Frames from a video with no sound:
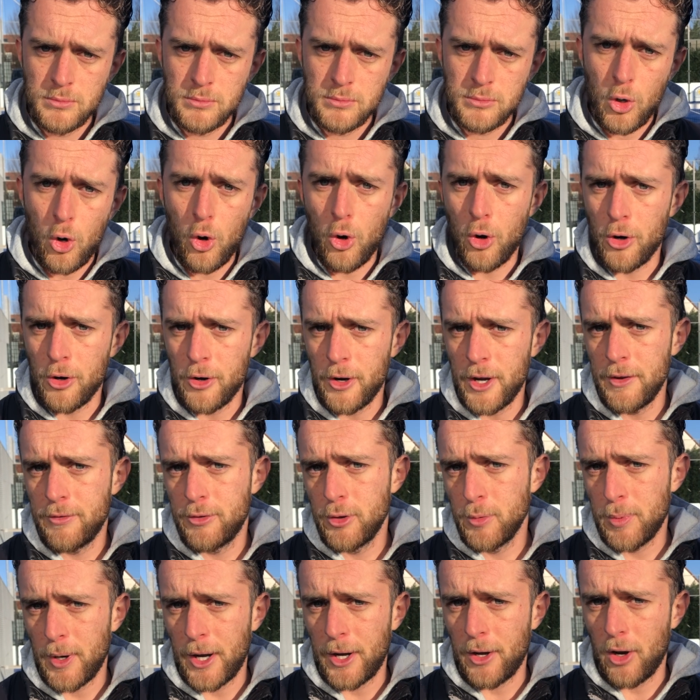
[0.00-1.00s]
Or if you
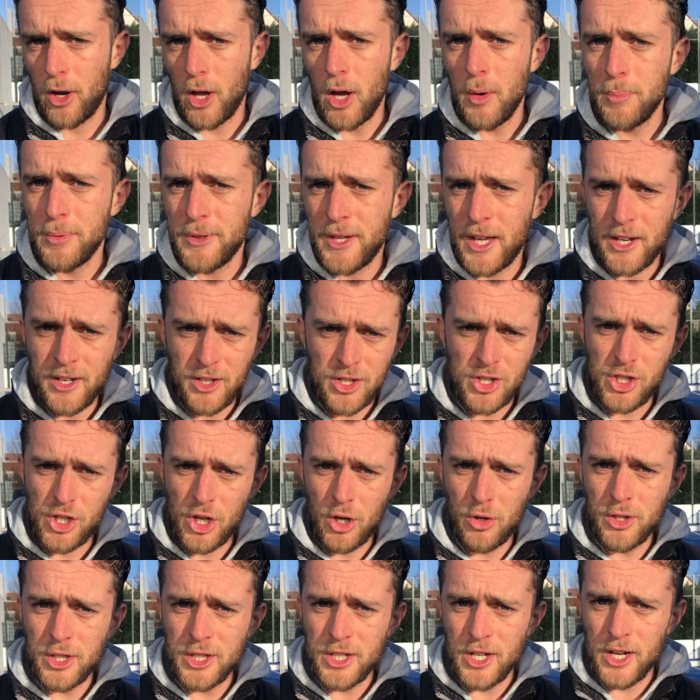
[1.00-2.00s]
play the lob, then it's the
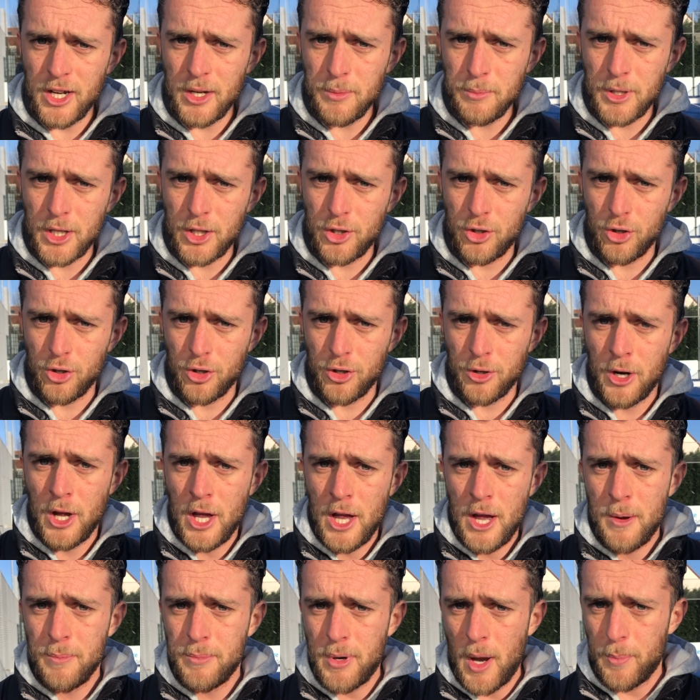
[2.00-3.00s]
only time that your
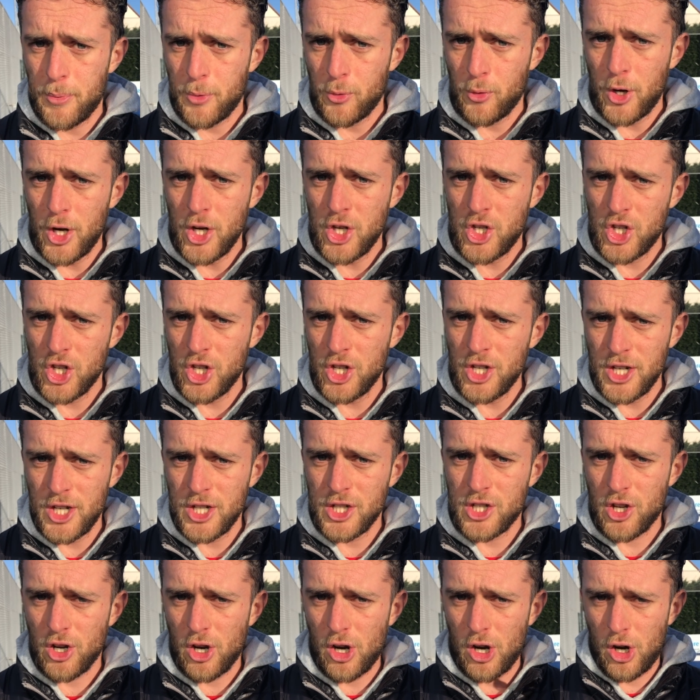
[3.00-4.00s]
preparation
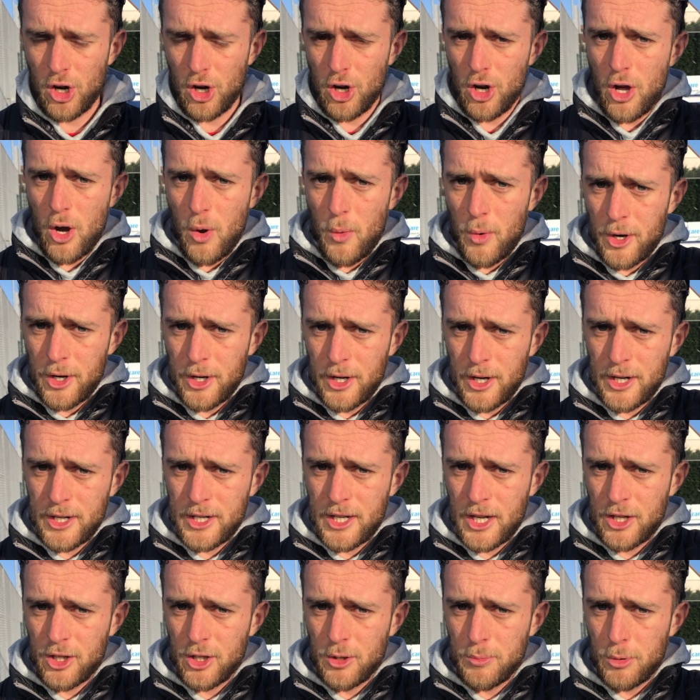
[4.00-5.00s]
is lower
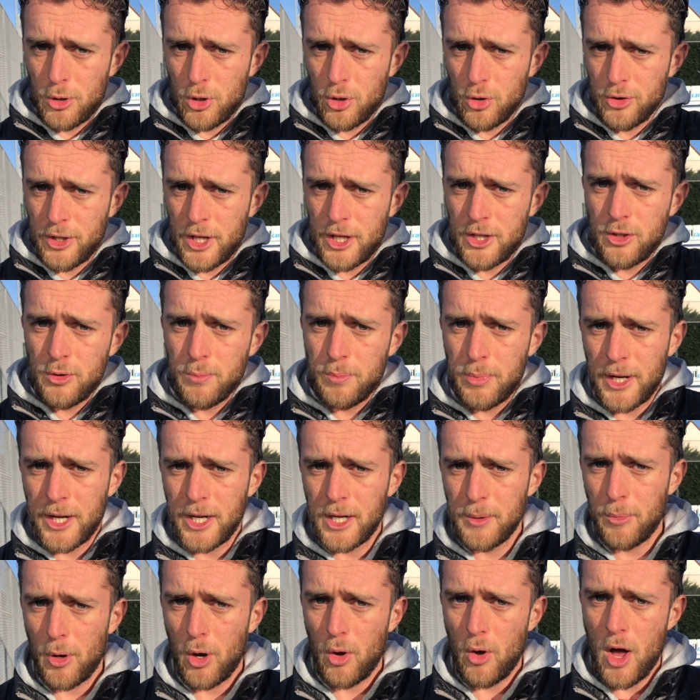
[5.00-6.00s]
than the ball. Then you play the
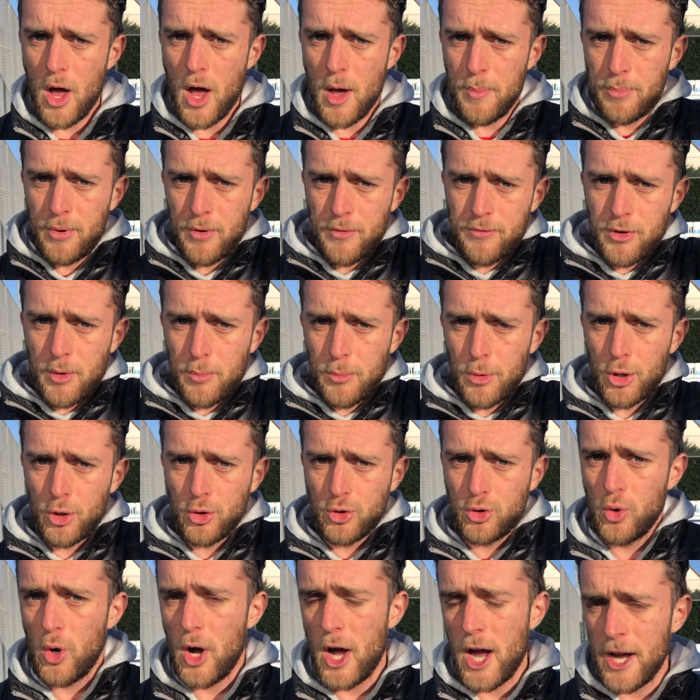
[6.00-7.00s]
ball up from low
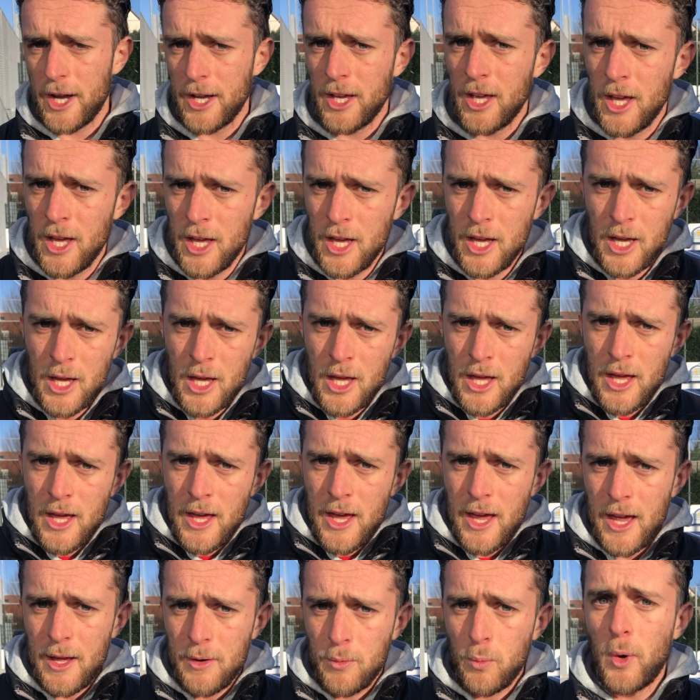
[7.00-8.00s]
to high.
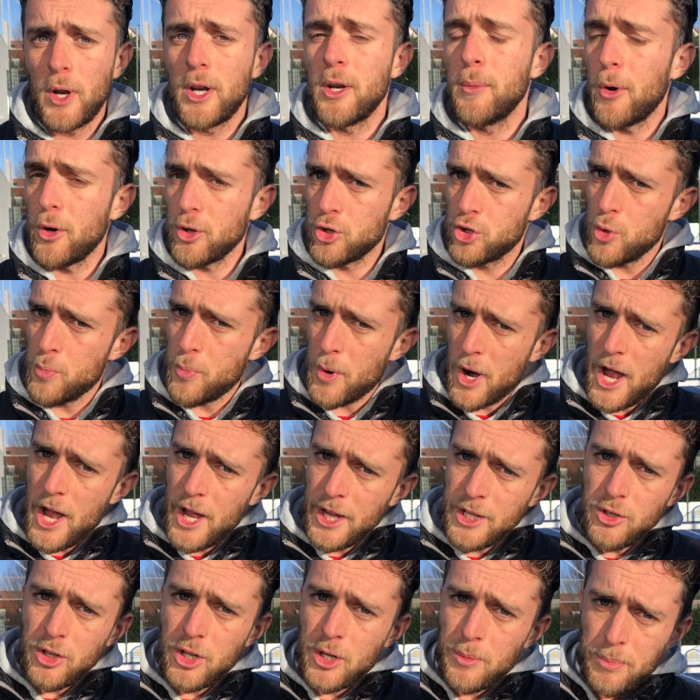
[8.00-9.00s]
And when the ball is super high,
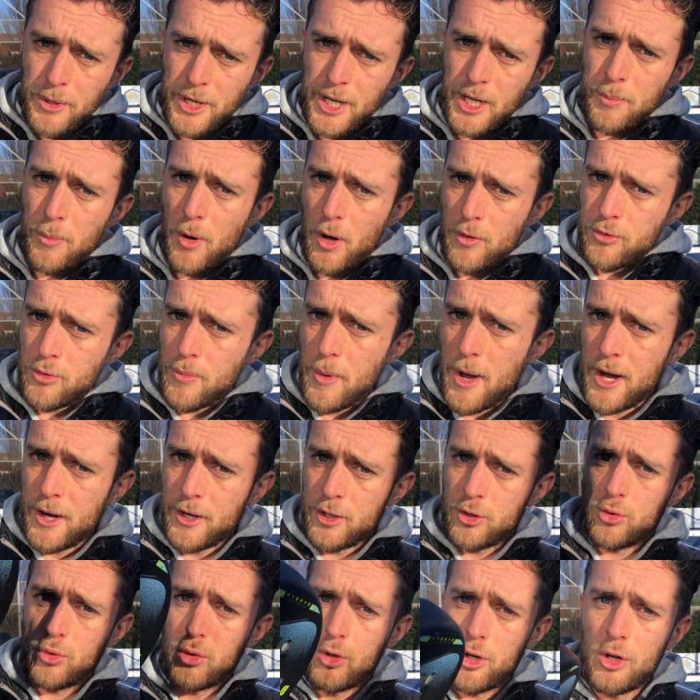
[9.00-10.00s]
you can play the ball from high
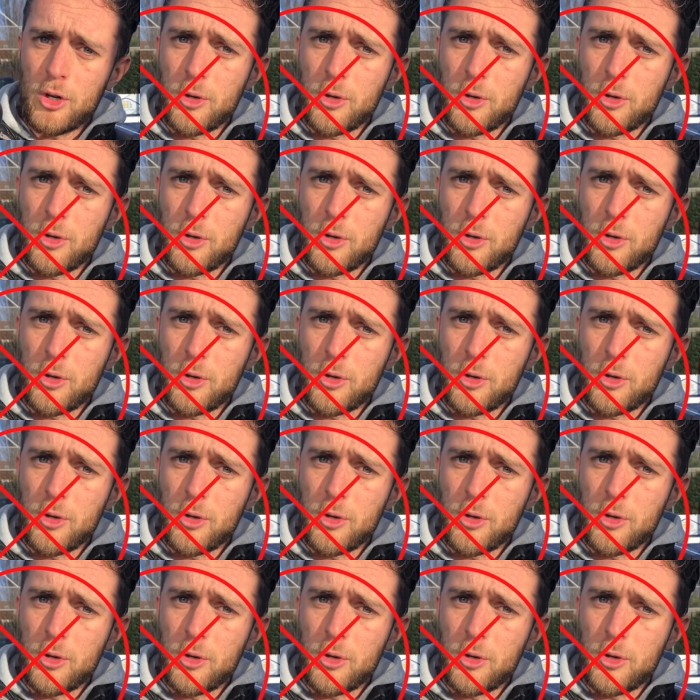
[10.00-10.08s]
to low.